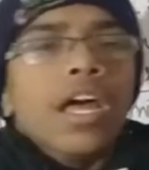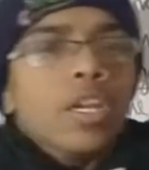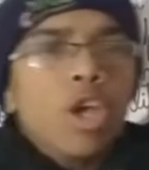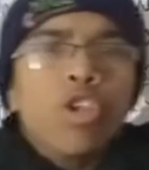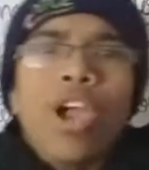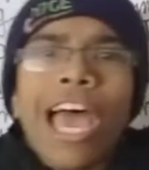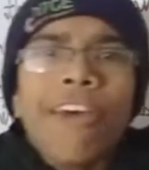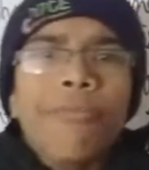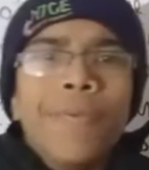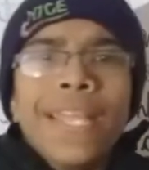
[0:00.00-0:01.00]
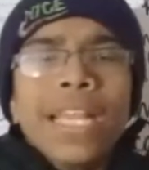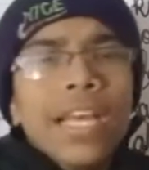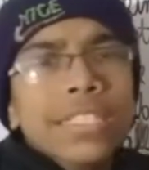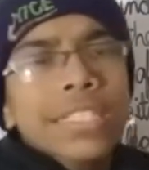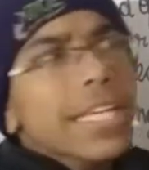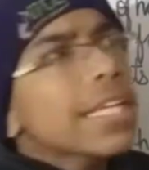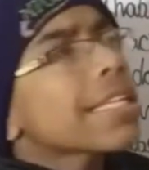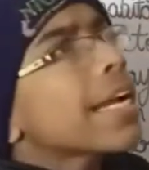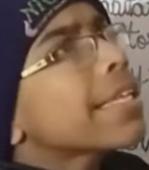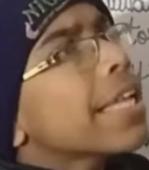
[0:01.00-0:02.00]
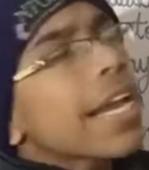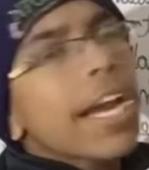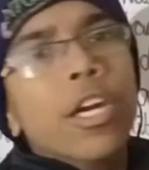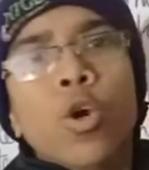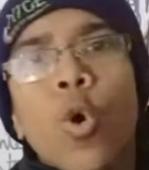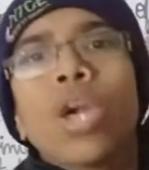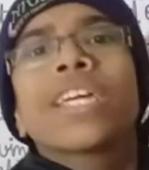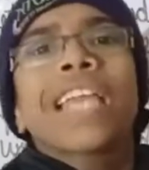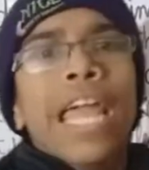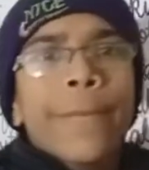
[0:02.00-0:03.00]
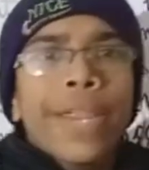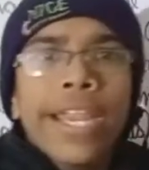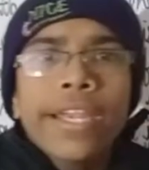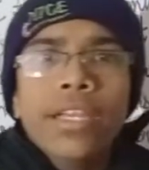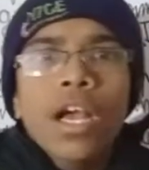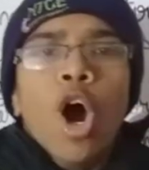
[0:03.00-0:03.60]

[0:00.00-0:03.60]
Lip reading: Now you have been seeing that there are cold climate,